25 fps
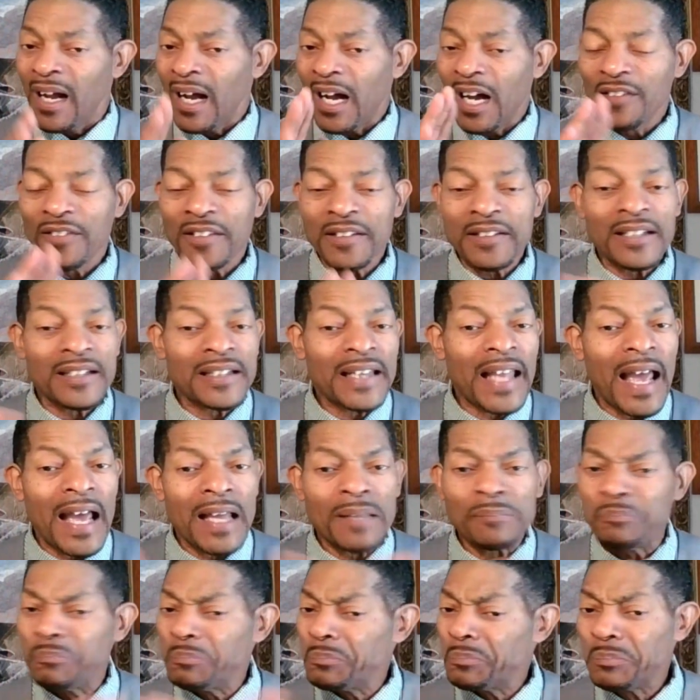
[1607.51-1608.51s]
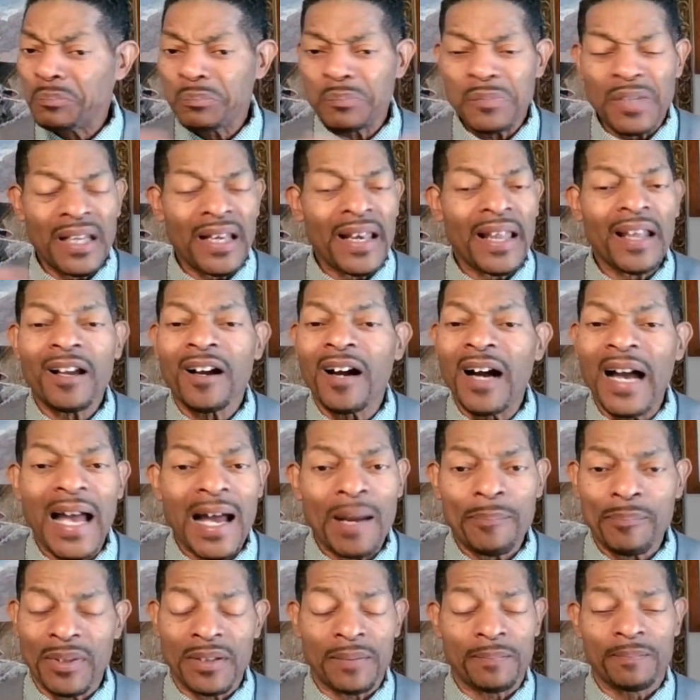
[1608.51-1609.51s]
Other than that, it ain't going to
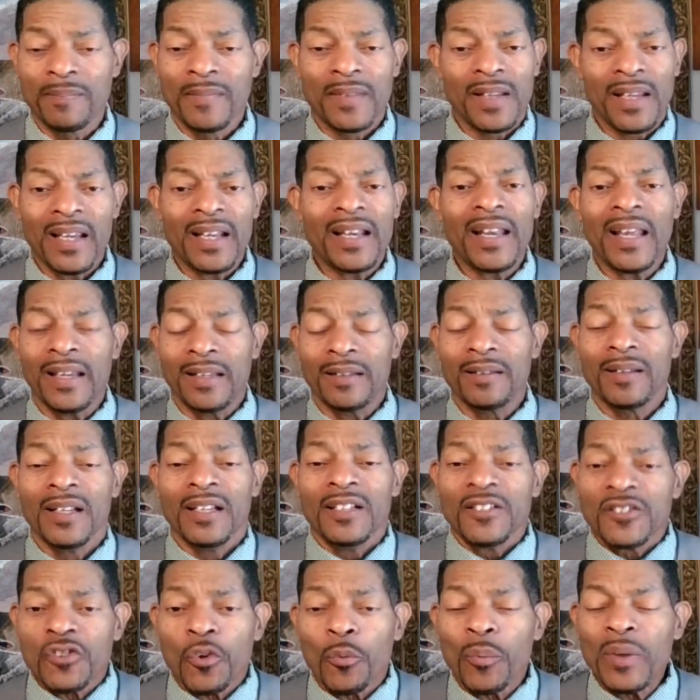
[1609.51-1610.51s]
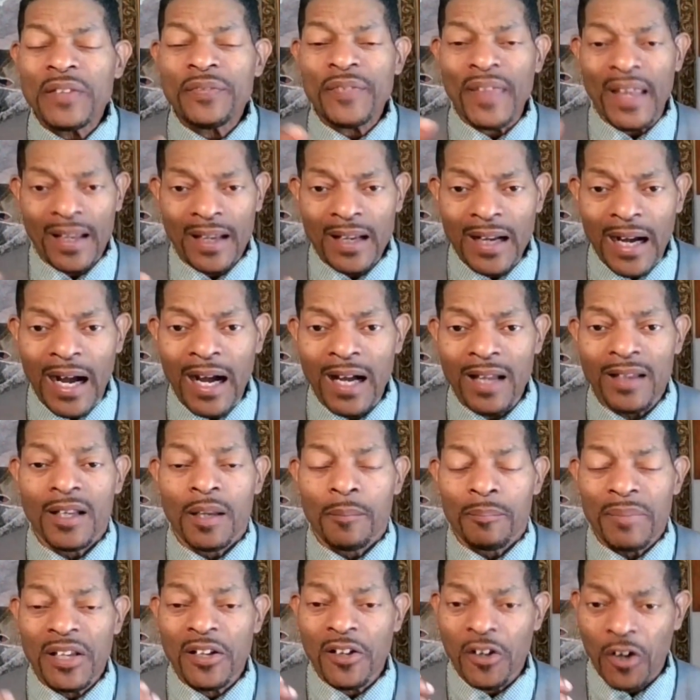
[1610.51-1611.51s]
happen. It ain't. So we thank God
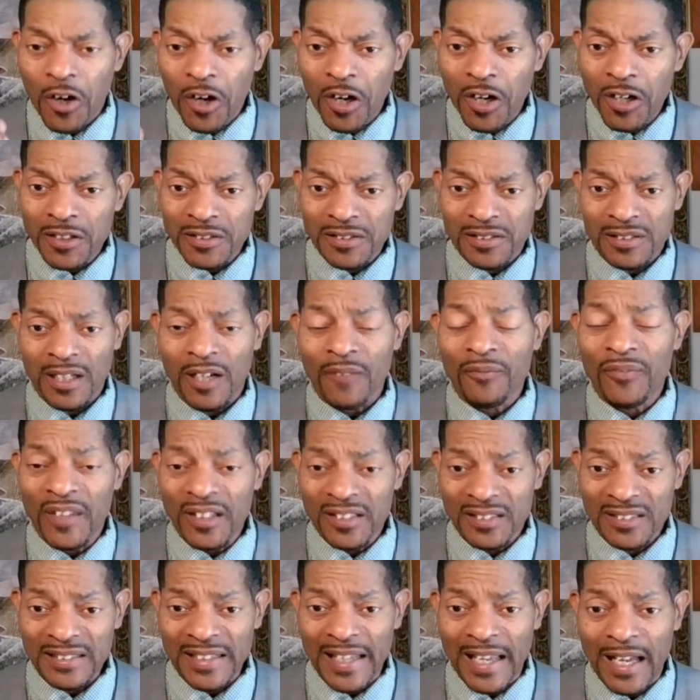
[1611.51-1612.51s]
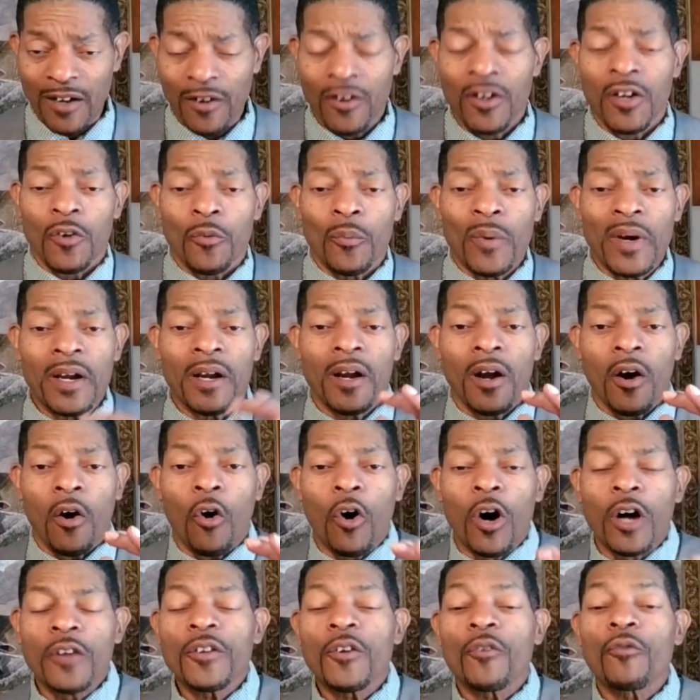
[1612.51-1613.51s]
because of this now. We're
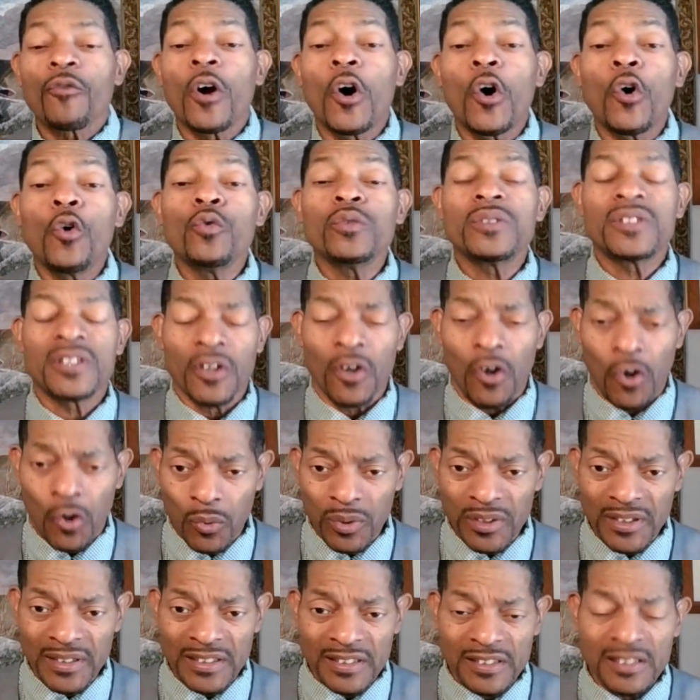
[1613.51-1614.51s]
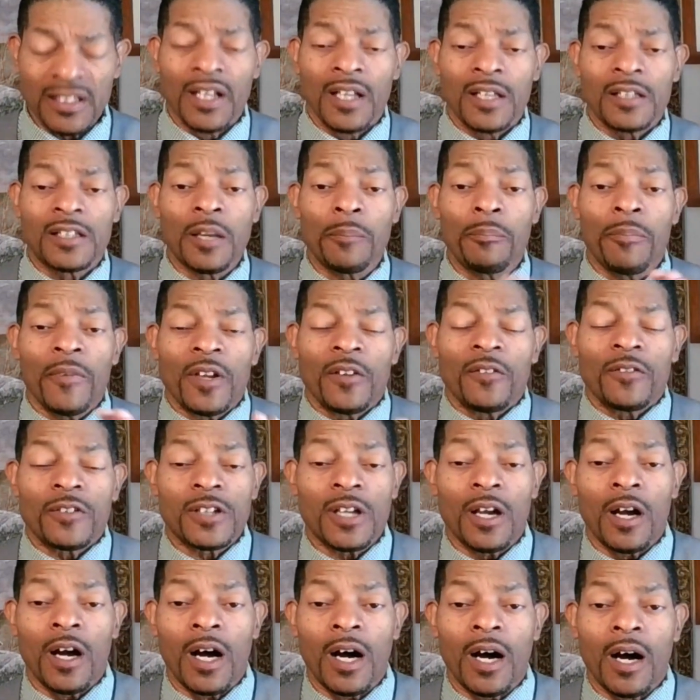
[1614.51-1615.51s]
on the road to holiness, to,
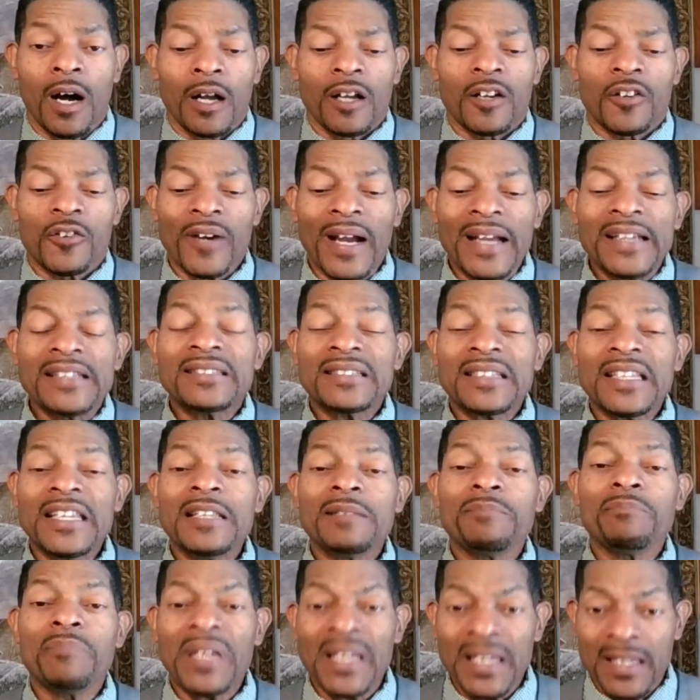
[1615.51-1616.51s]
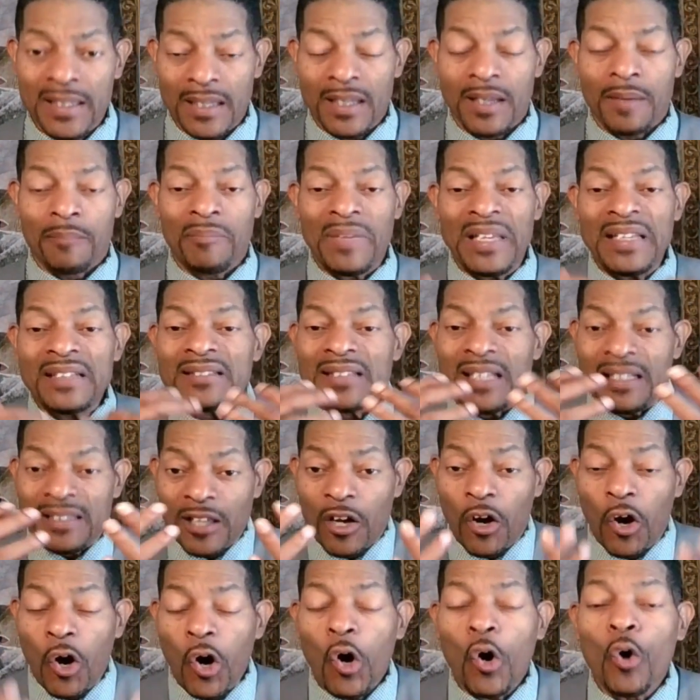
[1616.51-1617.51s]
to uh, Christ in me, means that
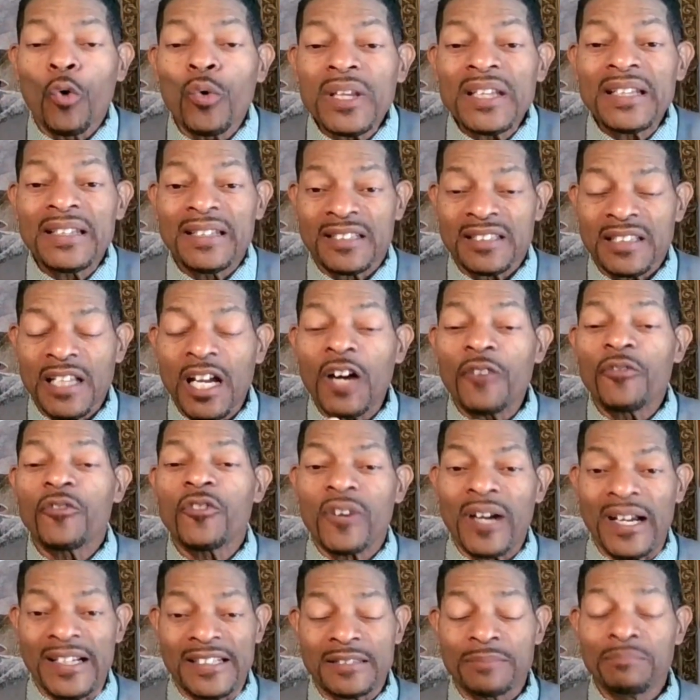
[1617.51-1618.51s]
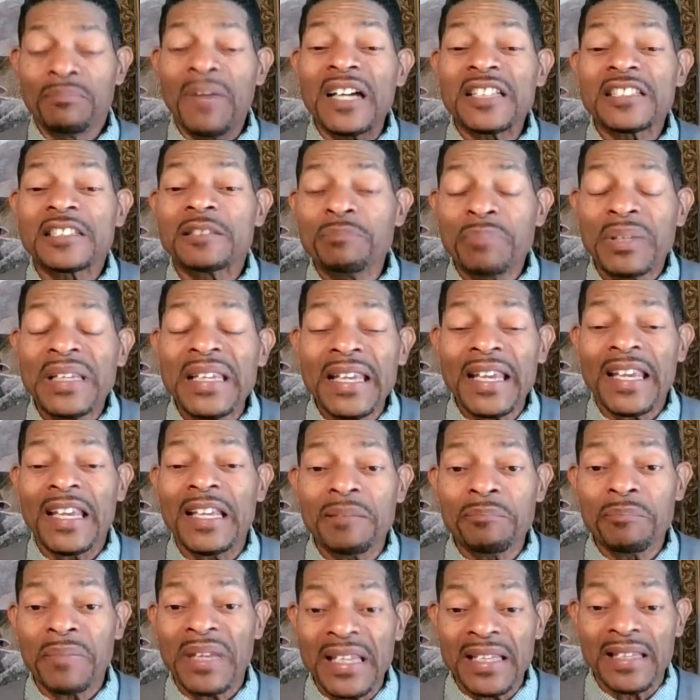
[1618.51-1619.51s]
the holiness of Christ must be
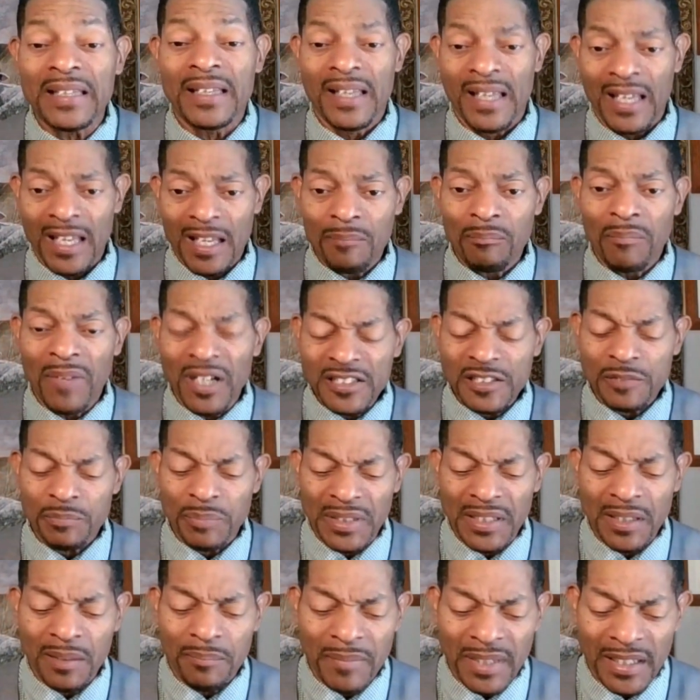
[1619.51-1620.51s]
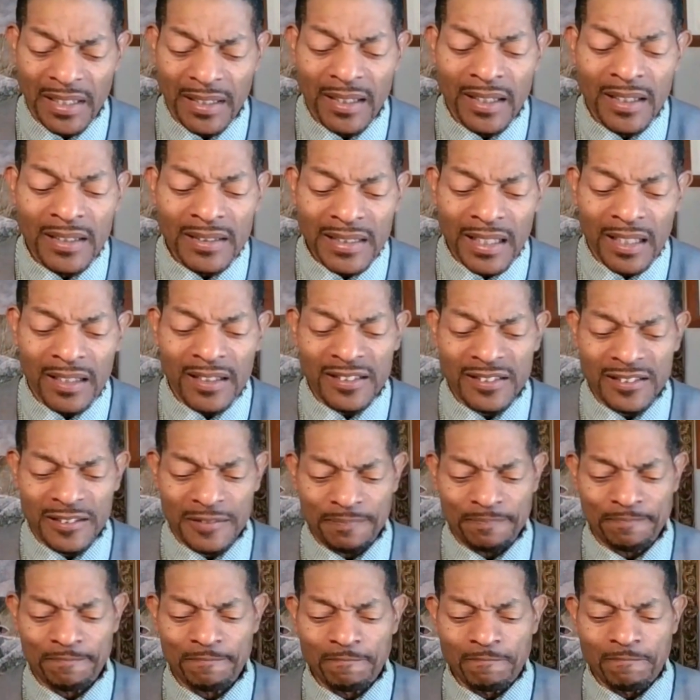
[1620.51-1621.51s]
in me. It must be in me. Now
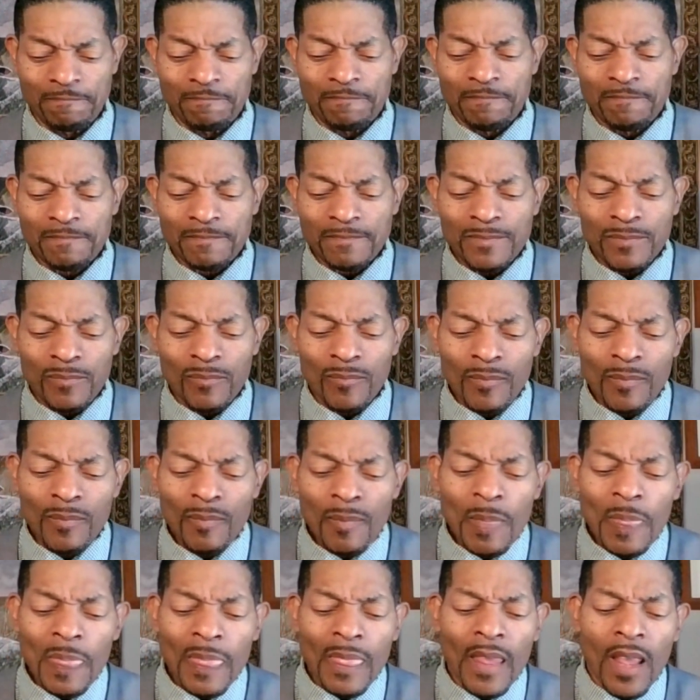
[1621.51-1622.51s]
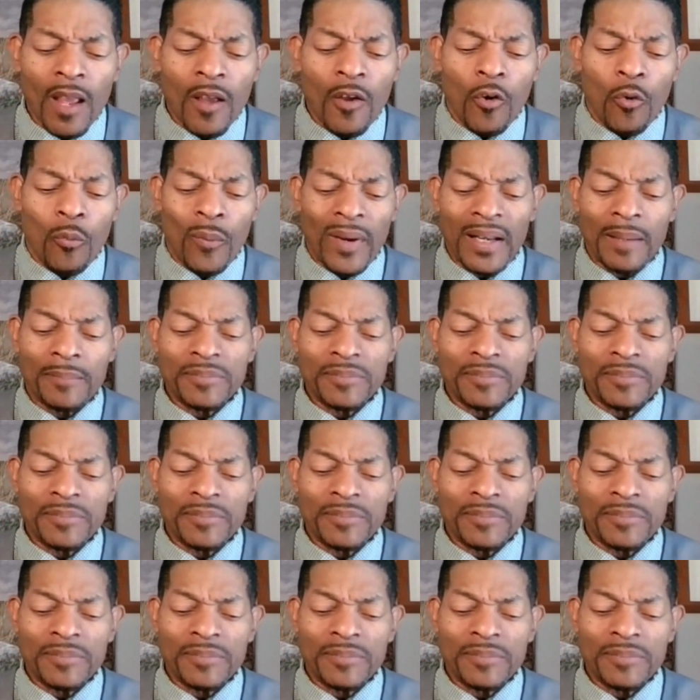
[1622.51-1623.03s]
listen, when